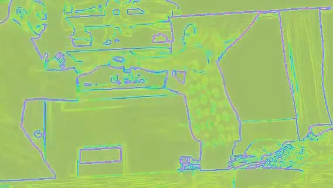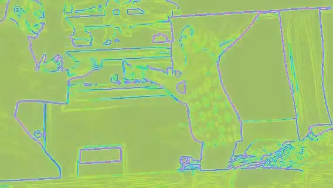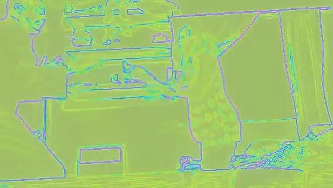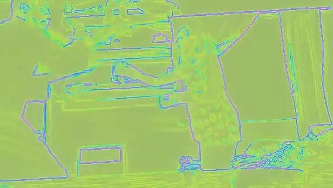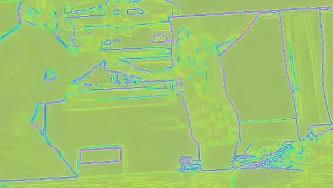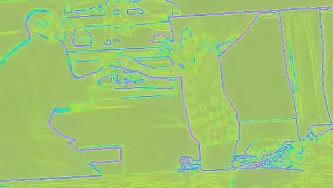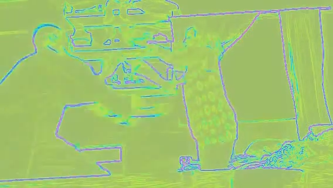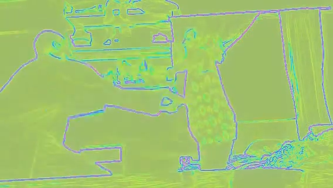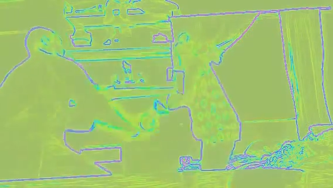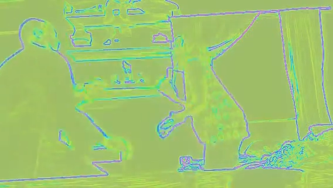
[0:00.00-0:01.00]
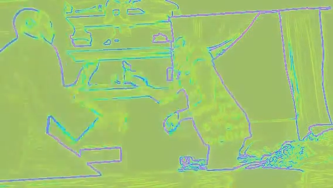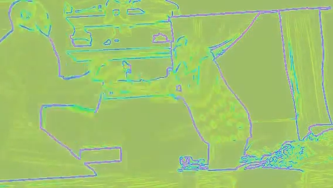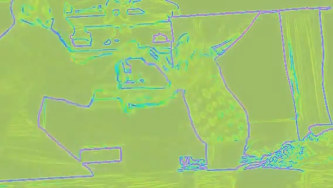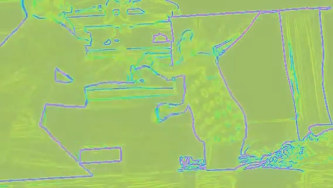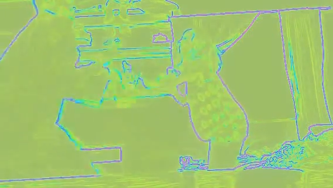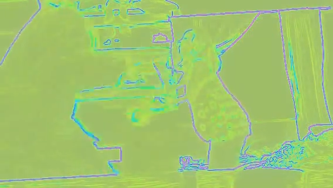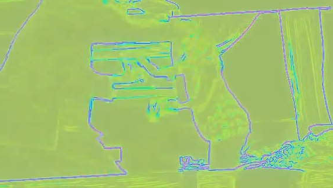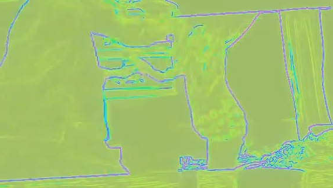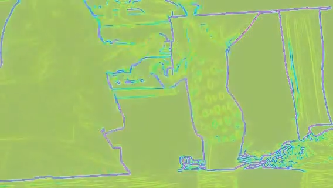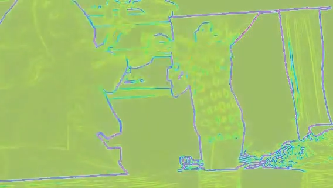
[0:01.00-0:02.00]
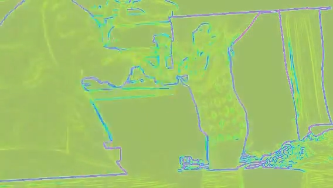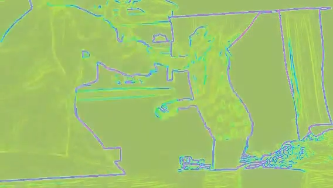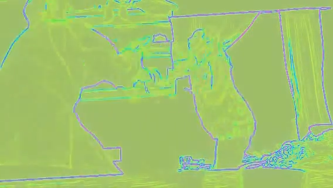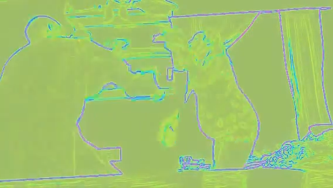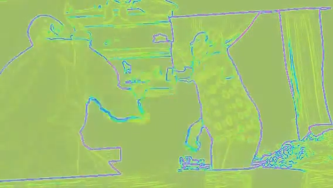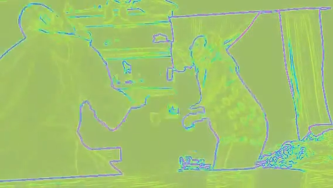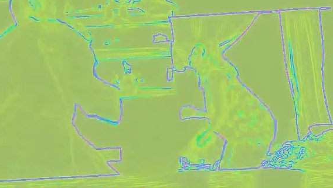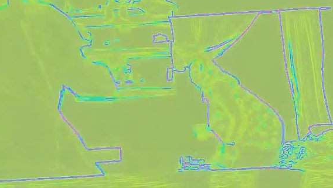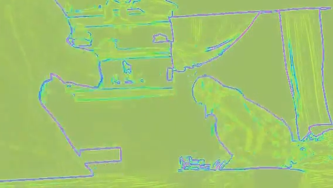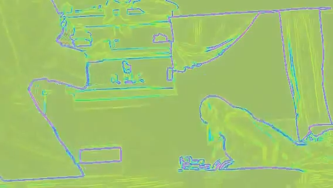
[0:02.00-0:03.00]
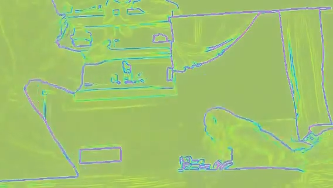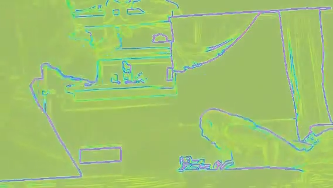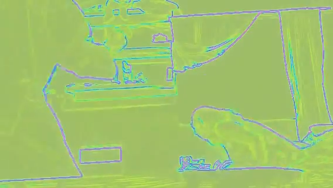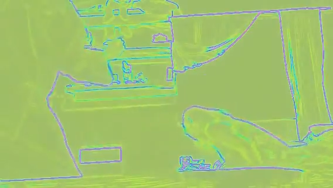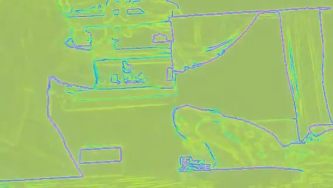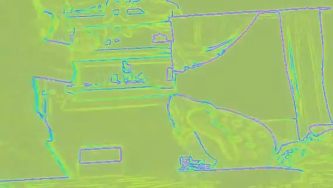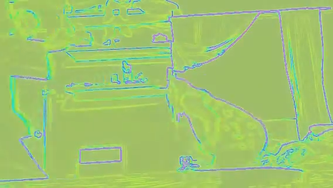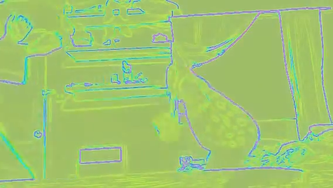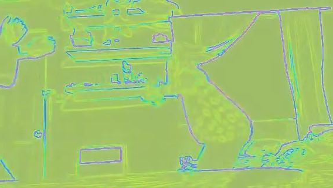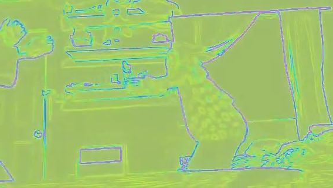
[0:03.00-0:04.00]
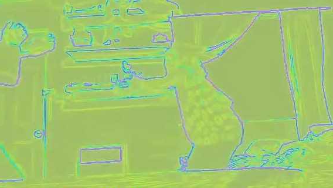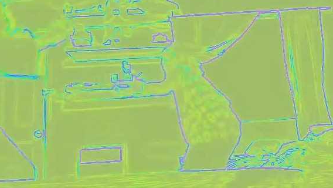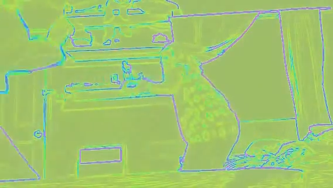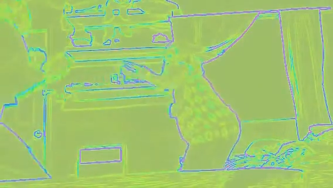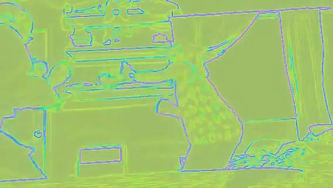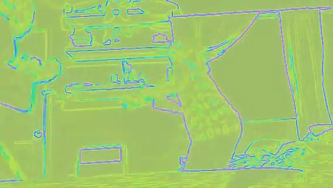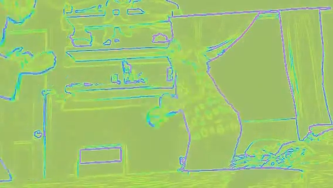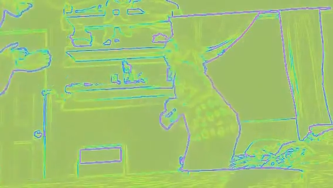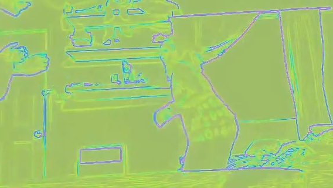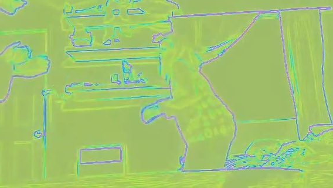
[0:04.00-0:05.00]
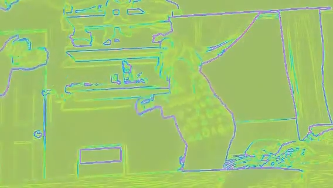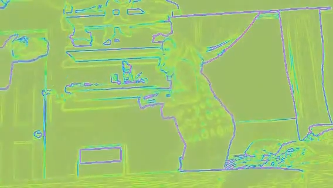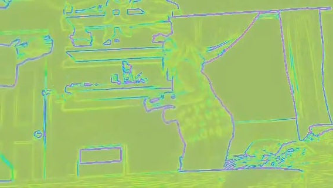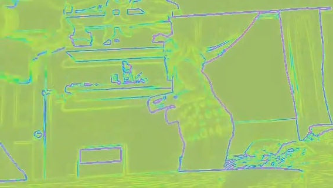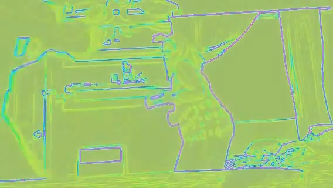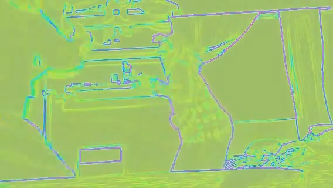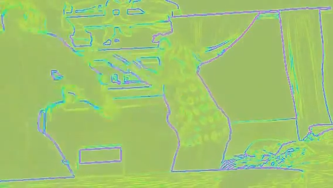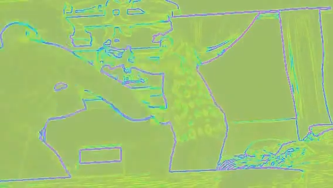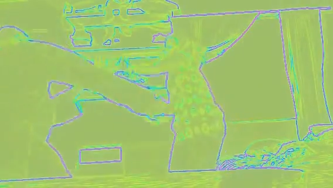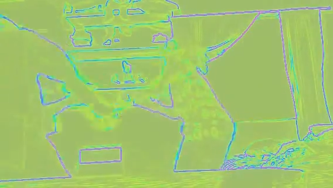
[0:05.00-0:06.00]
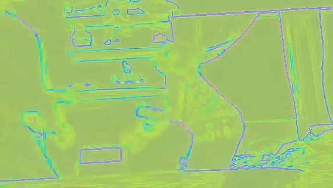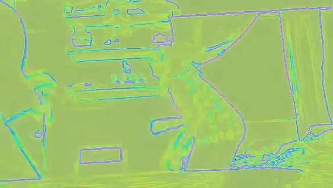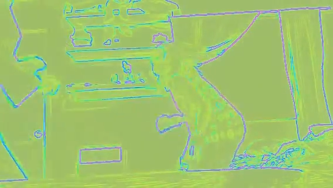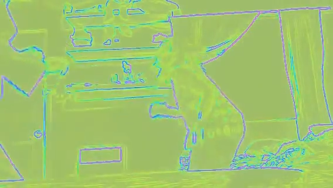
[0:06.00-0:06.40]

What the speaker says: No face is visible, so there are no lips to read.